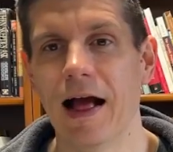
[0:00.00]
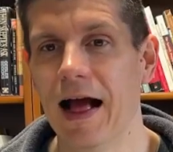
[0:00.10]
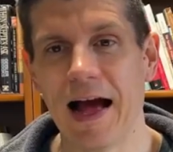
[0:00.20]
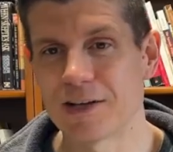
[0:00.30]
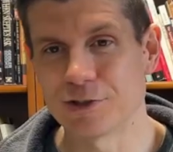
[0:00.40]

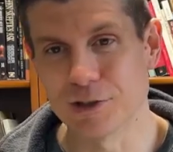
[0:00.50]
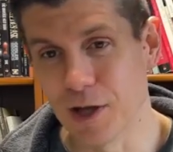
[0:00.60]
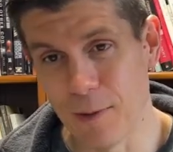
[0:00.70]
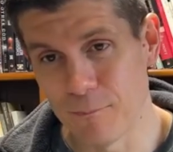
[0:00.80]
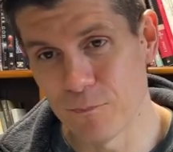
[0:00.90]
Actually, no,
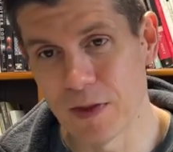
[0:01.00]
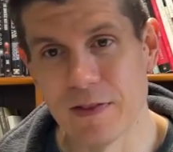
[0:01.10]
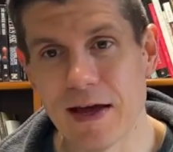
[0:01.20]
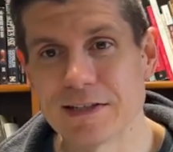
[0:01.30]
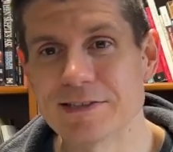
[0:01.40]

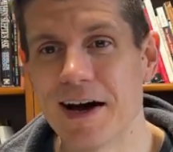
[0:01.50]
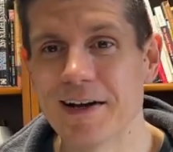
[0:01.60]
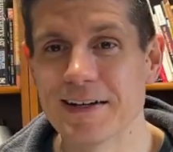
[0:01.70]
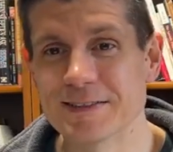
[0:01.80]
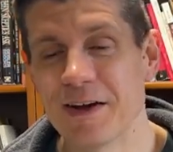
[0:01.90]
that is not
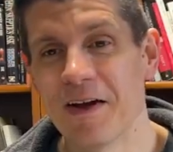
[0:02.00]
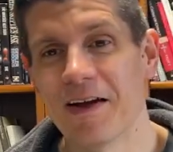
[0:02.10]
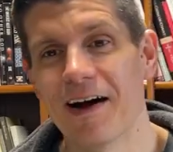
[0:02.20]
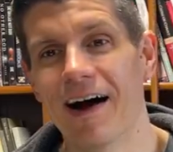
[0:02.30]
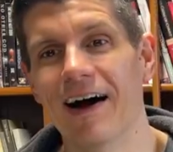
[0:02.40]
it.
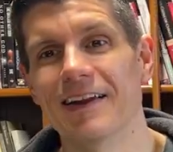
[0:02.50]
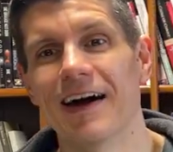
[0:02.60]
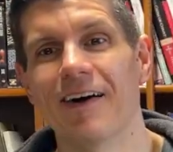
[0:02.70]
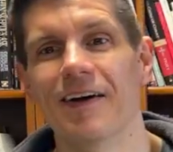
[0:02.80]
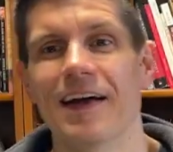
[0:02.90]

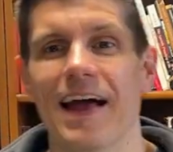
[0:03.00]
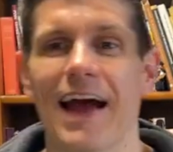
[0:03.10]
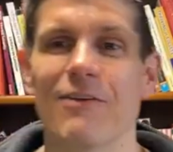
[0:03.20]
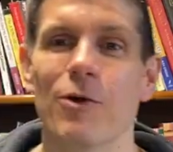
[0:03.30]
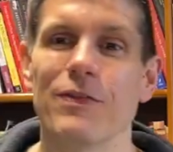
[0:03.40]
Now,
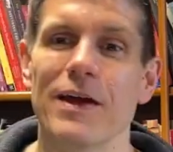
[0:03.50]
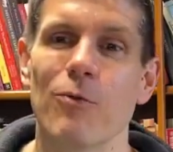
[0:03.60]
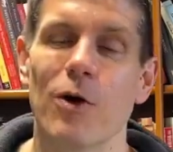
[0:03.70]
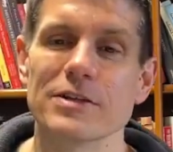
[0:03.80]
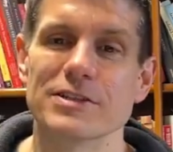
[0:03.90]
and what they
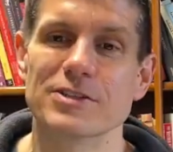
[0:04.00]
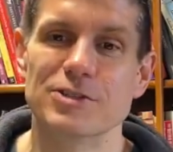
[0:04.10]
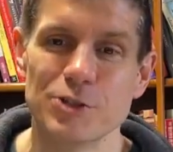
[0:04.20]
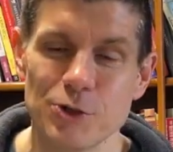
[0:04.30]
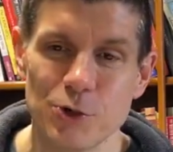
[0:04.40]
want to
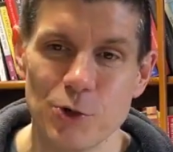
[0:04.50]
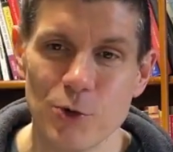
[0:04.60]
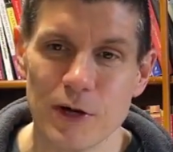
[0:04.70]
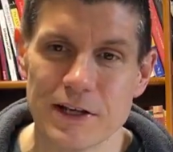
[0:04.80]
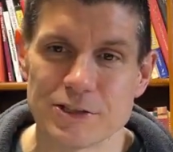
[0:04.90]

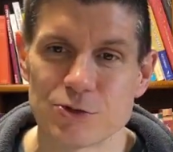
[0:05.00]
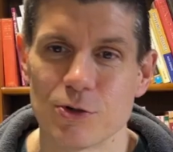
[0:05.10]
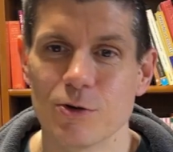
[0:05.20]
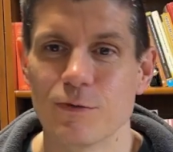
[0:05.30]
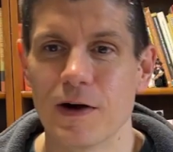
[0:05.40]
do is sort
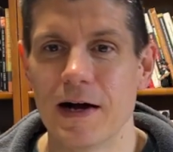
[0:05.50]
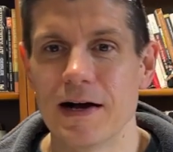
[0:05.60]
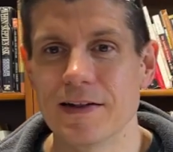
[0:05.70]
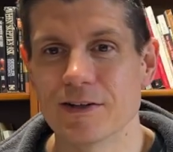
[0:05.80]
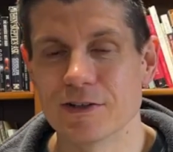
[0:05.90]
of,
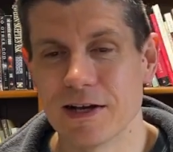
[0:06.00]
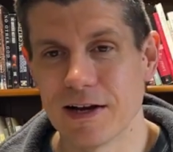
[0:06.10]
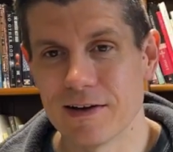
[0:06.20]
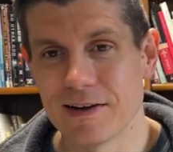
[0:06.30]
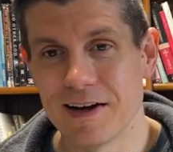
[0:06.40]
and a
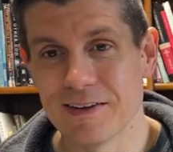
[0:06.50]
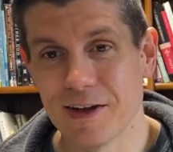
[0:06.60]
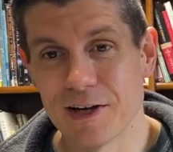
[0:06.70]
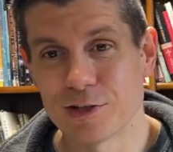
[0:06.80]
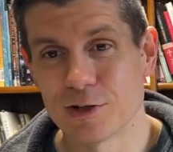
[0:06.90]

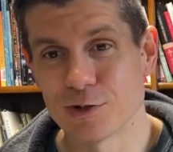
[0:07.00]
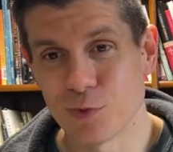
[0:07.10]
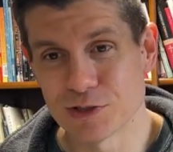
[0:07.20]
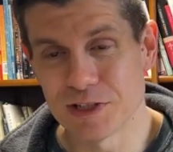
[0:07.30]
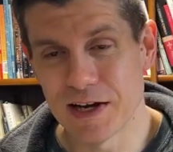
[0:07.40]
lot of churches
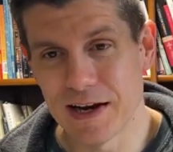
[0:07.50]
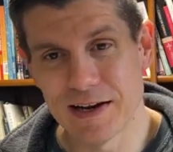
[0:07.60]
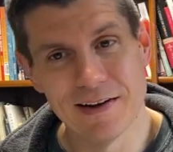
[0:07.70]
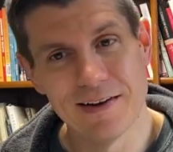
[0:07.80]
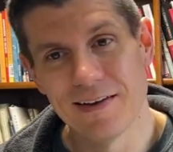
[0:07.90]
will say,
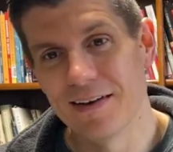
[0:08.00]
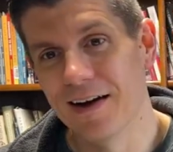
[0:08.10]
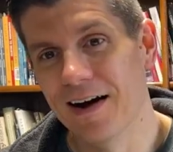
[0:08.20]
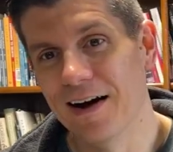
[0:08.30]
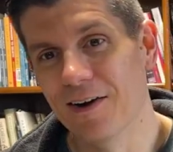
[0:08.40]

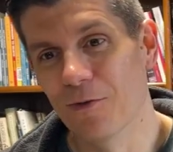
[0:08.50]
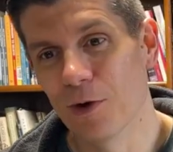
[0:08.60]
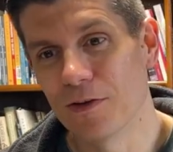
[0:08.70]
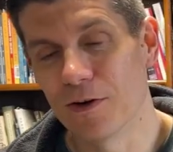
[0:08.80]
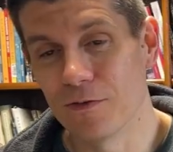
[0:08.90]
hey,
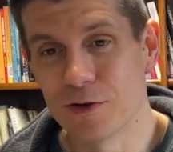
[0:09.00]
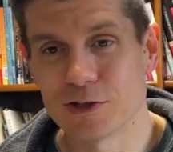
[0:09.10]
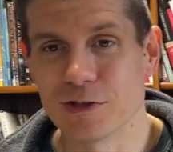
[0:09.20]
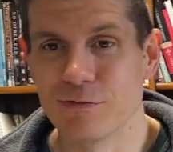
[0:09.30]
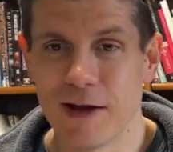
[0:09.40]
really they're
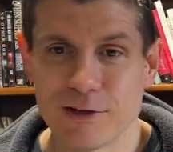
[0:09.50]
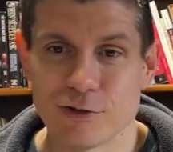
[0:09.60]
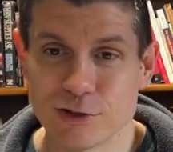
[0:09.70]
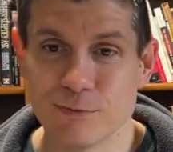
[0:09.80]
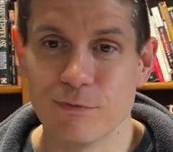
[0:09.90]
just
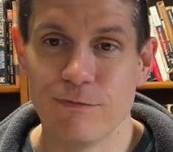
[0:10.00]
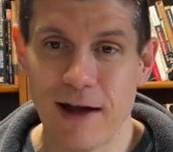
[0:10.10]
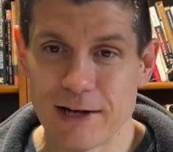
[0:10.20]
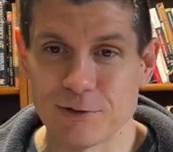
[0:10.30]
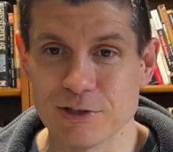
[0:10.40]
evangelism
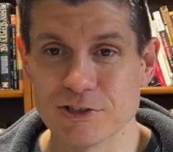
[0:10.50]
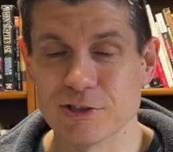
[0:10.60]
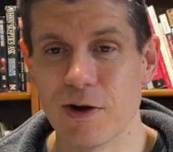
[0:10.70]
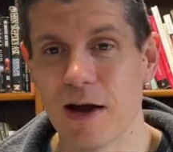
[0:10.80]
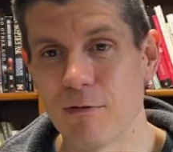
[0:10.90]
factories. And so
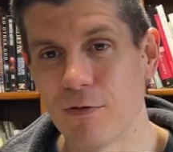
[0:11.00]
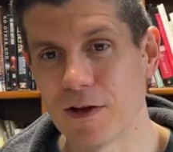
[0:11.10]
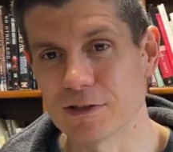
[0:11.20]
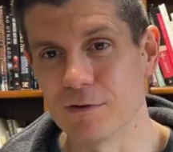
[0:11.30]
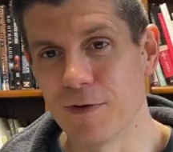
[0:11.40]

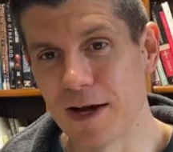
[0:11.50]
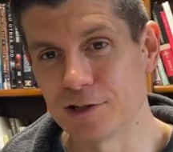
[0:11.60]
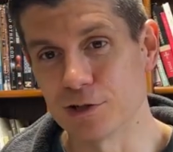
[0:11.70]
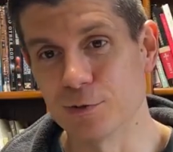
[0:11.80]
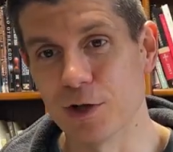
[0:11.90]
everything's
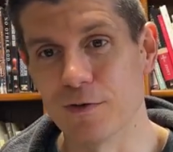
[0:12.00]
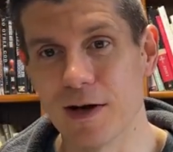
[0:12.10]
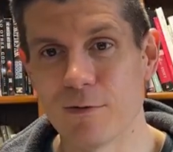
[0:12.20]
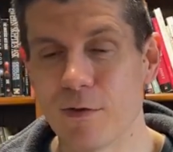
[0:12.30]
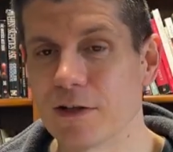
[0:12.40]
evangelism driven.
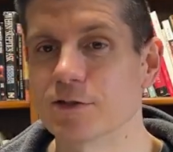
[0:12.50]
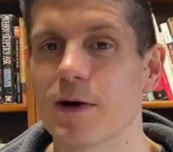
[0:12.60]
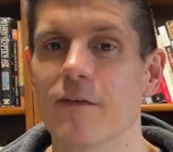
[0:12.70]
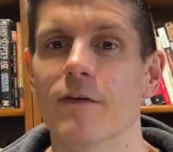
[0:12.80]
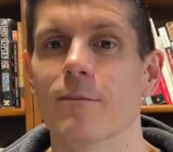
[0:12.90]
Everything's
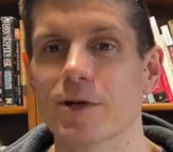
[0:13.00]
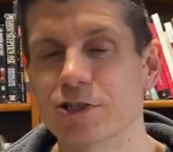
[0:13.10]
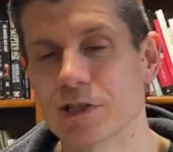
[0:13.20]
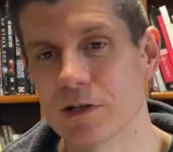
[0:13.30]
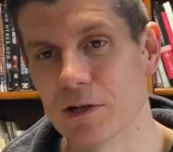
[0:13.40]
about the
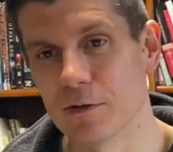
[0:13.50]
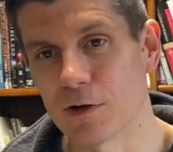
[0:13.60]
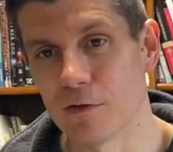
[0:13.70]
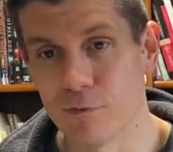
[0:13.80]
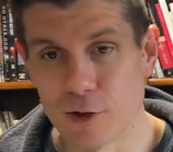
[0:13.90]
mission of
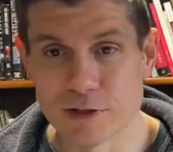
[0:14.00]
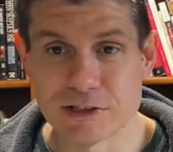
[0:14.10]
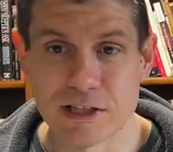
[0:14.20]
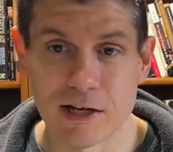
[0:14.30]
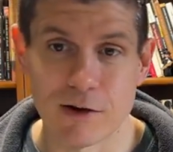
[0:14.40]

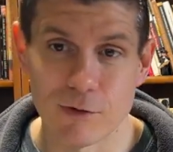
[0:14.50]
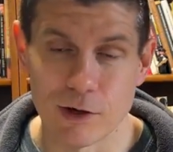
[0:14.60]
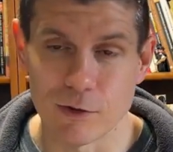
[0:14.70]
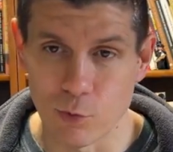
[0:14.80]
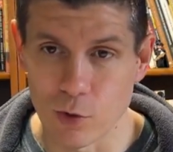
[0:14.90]
convincing and
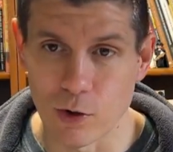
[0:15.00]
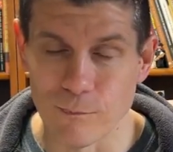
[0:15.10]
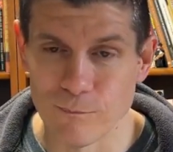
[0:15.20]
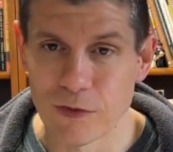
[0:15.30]
converting the world.